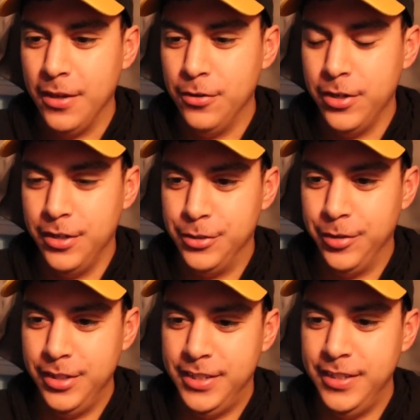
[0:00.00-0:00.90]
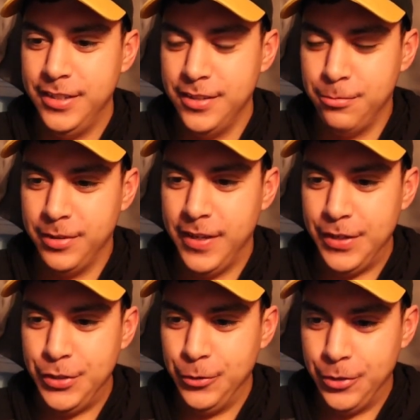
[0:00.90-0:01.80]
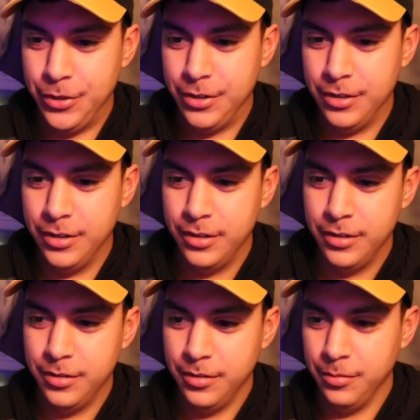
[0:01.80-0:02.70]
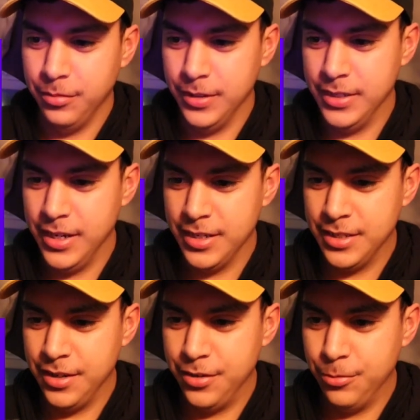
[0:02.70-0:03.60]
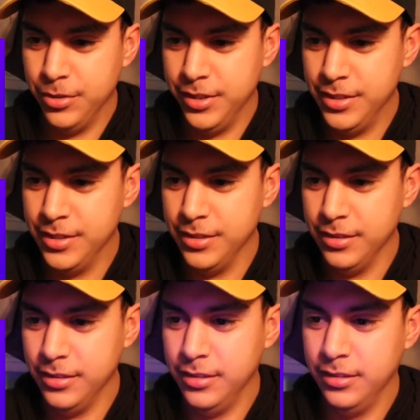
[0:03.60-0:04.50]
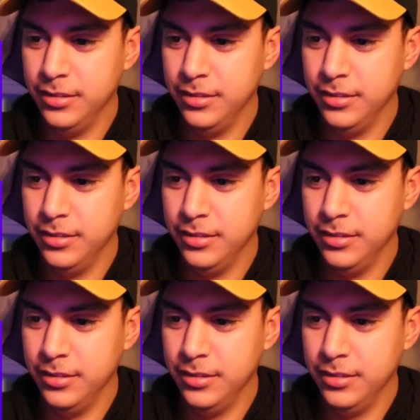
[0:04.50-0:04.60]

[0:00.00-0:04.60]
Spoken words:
Okay, so they tease us with that Joker. Zack Snyder released a